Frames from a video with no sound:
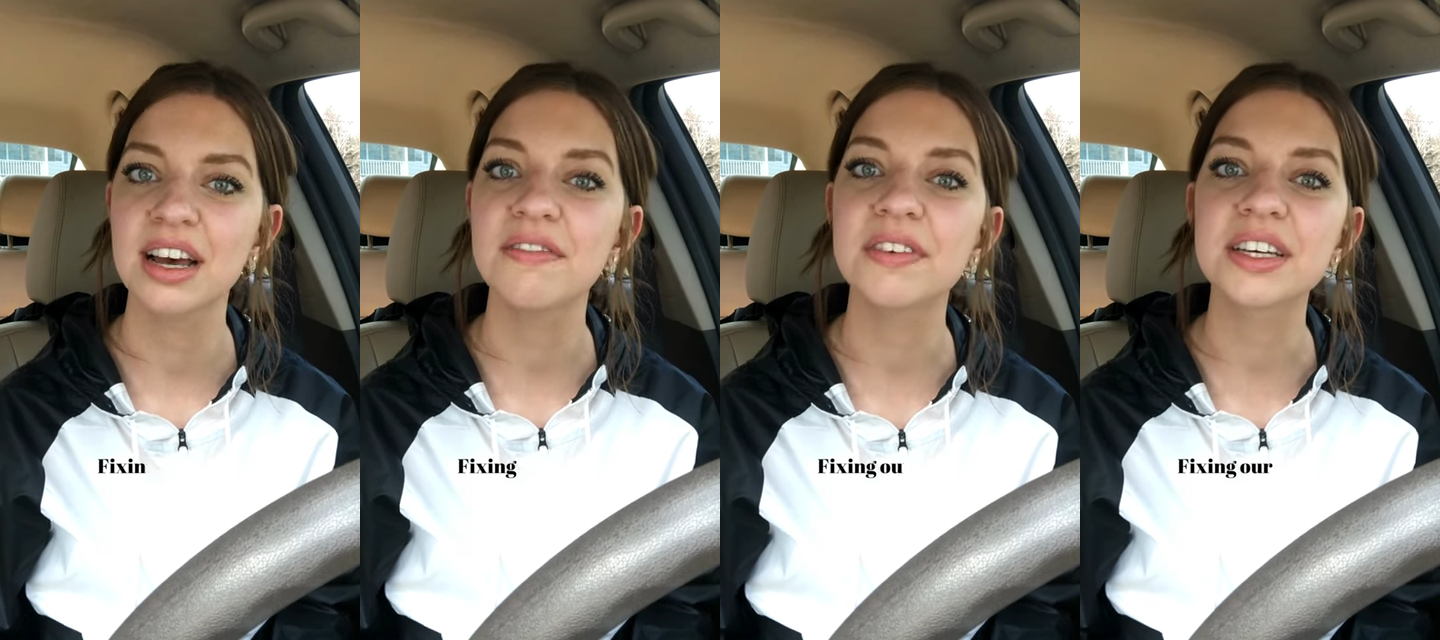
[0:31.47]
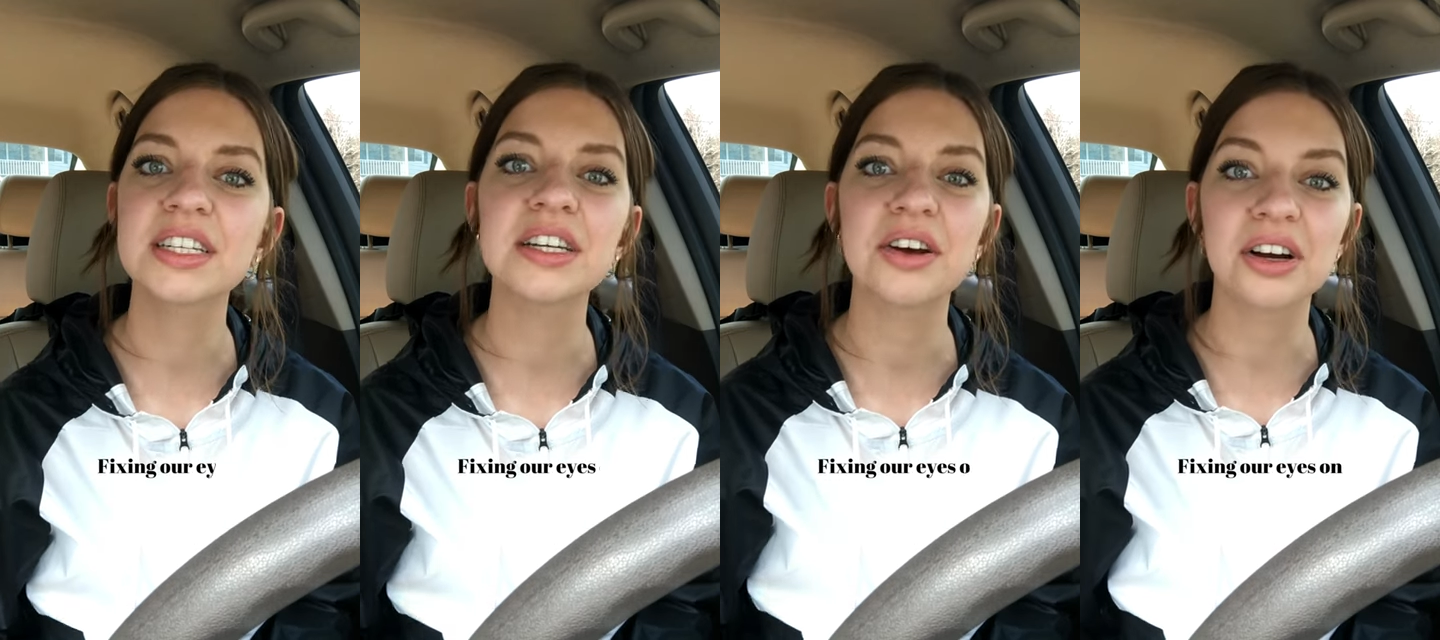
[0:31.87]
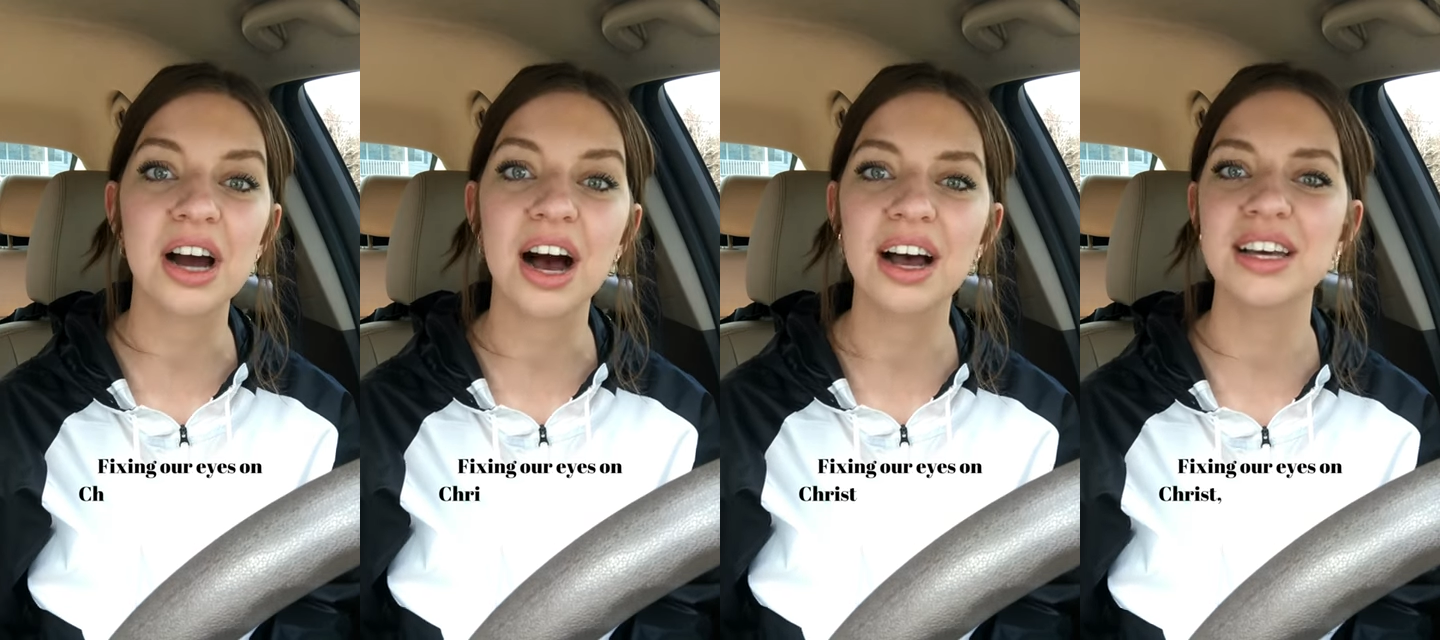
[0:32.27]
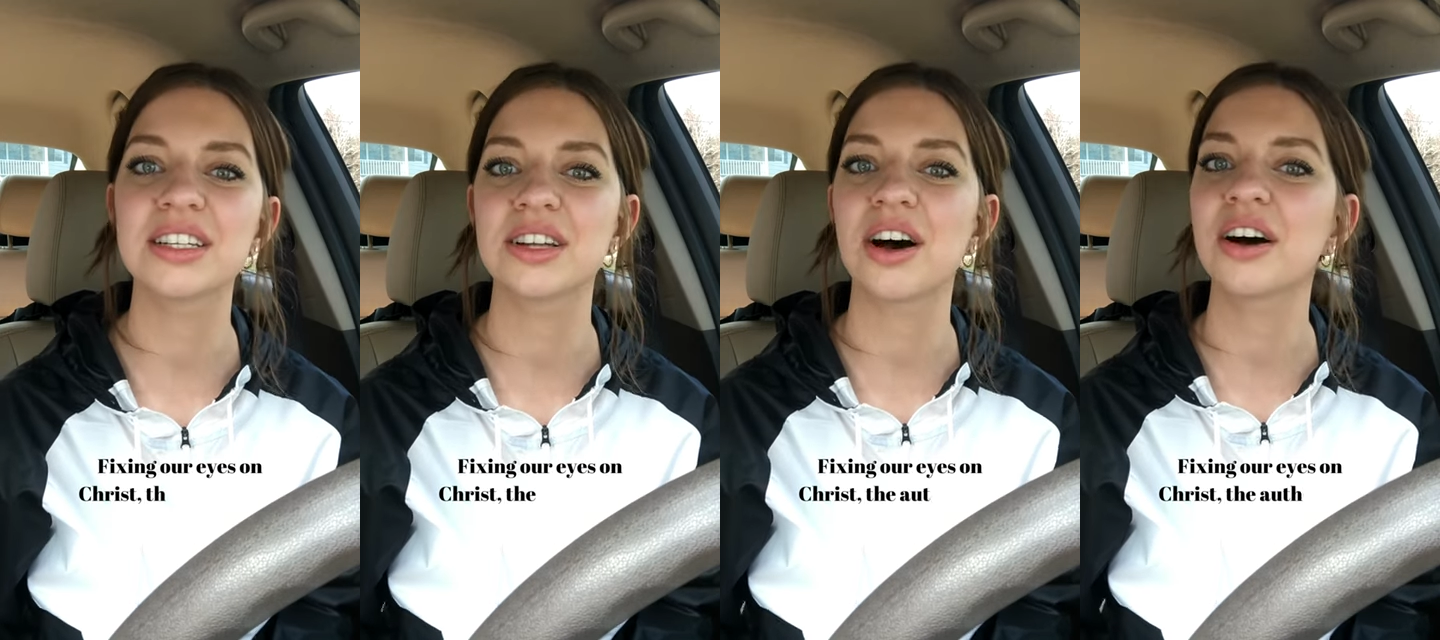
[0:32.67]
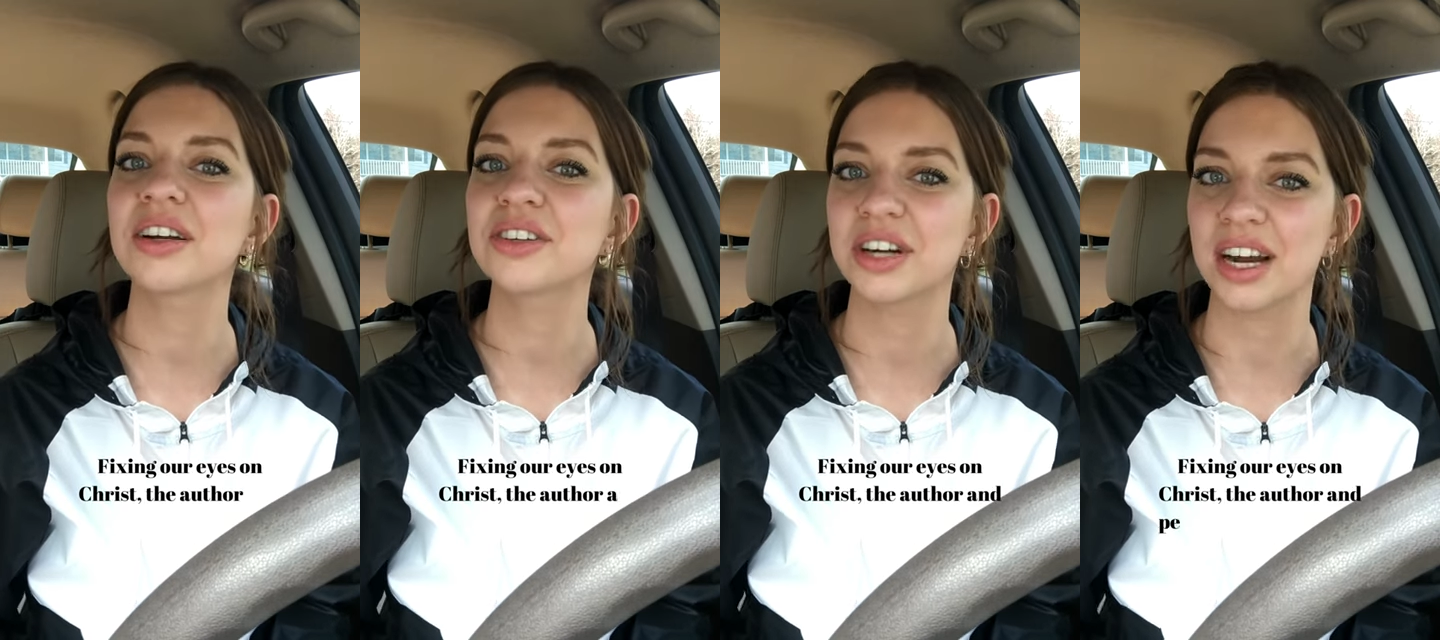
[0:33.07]
fixing our eyes on
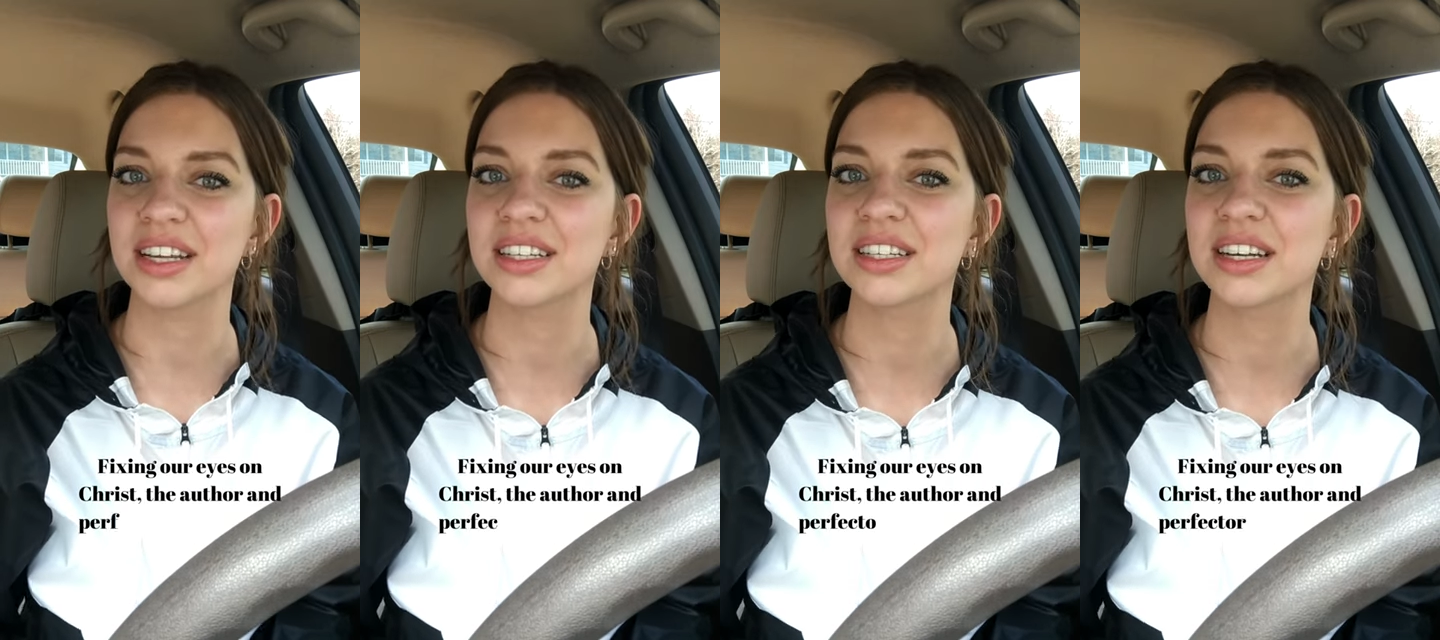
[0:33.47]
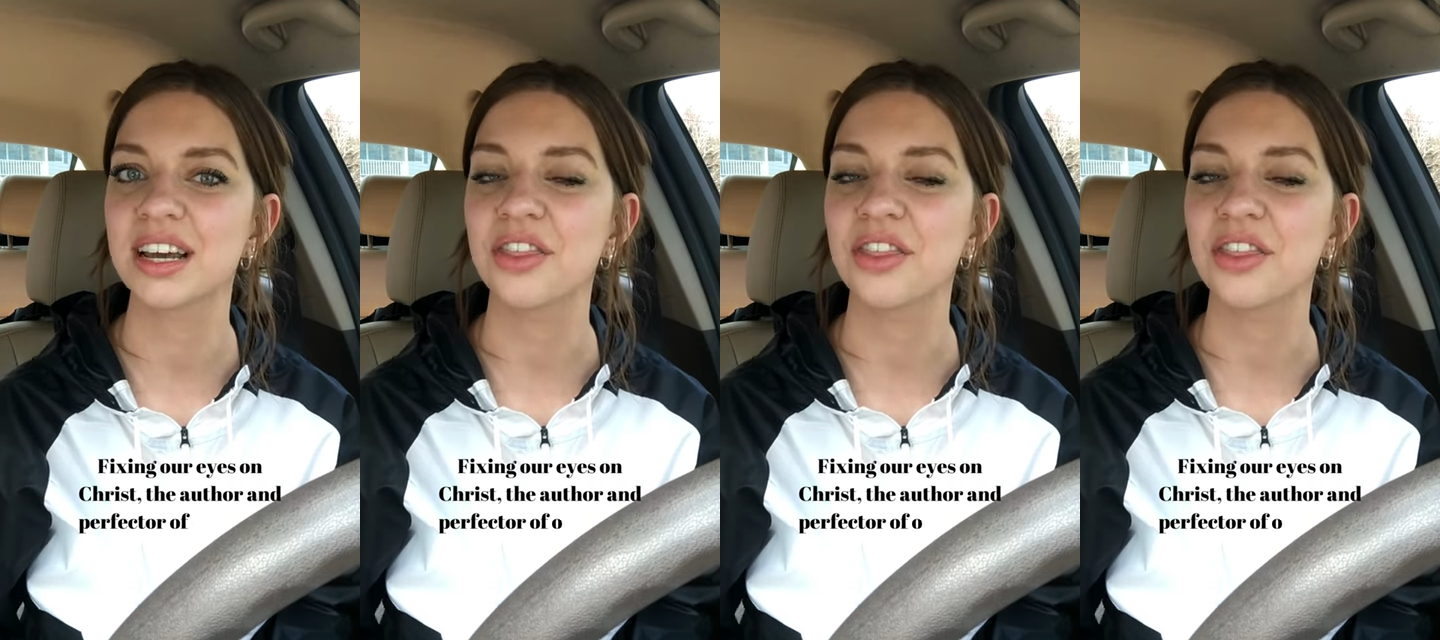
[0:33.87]
Christ,